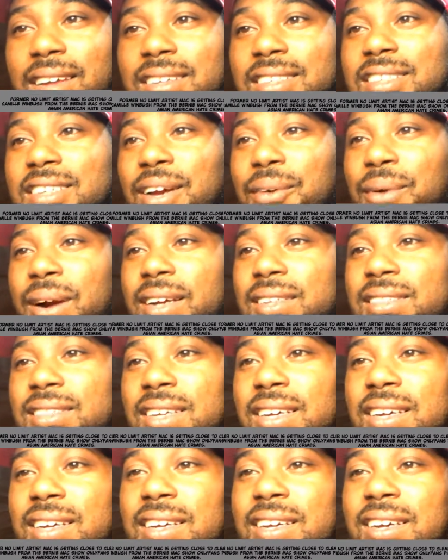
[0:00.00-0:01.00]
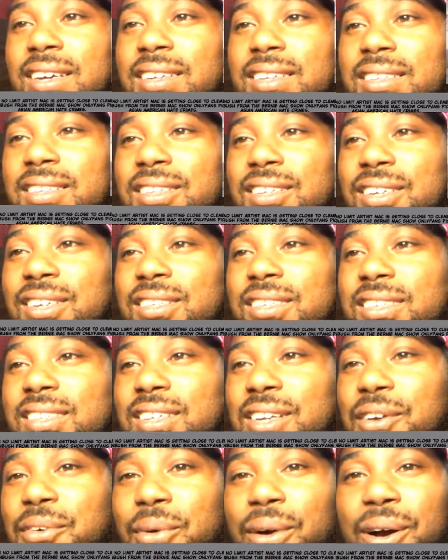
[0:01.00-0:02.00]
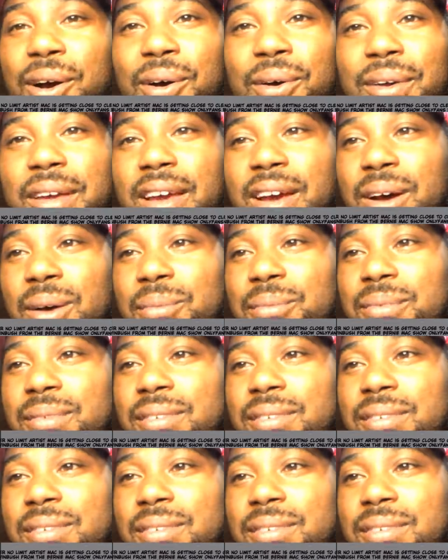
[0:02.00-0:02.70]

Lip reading: Jay Rice said, yeah, she grown. Yep.